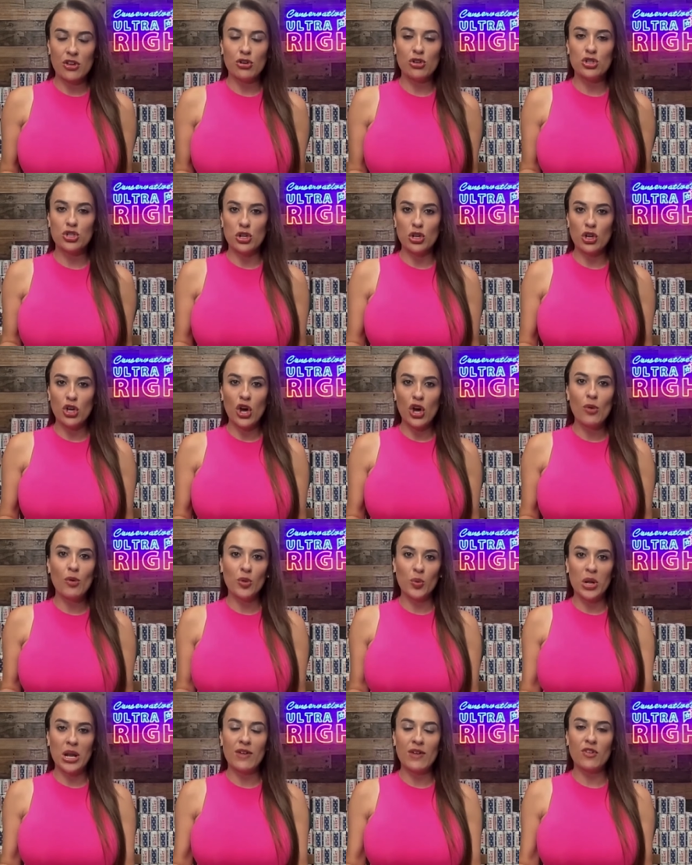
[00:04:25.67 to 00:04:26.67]
and that you're just going to go
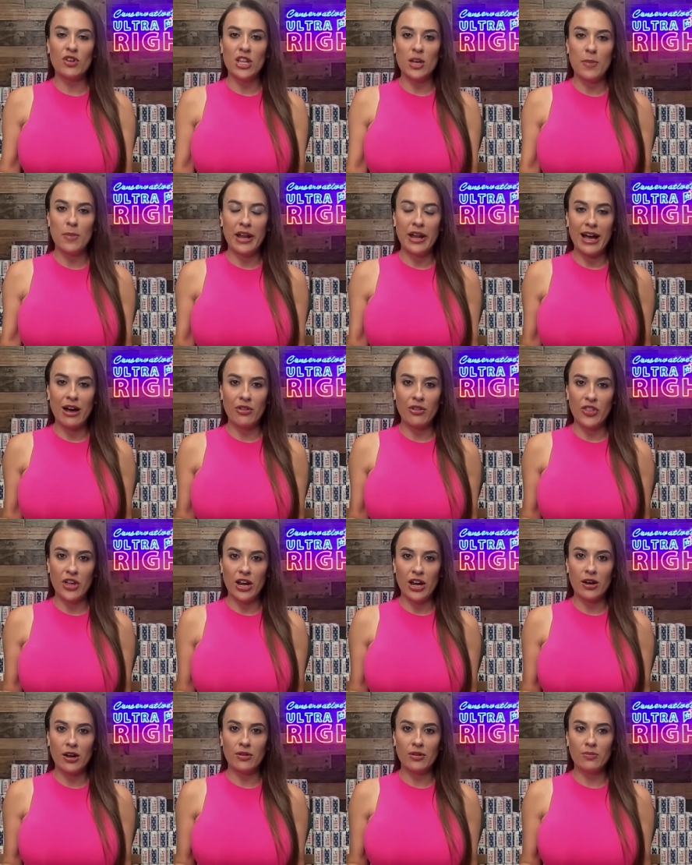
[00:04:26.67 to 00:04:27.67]
with whatever they put out
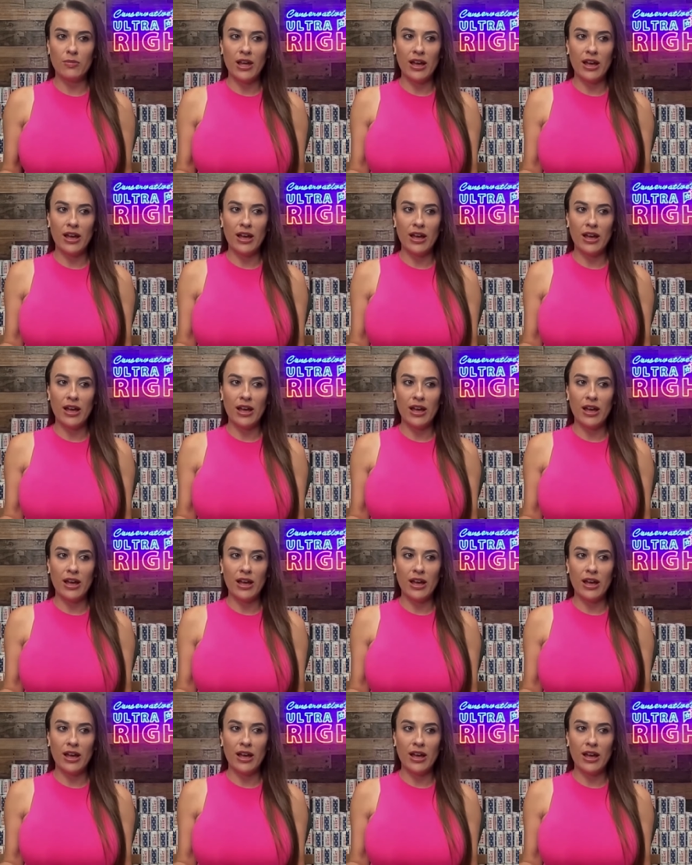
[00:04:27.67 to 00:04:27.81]
there.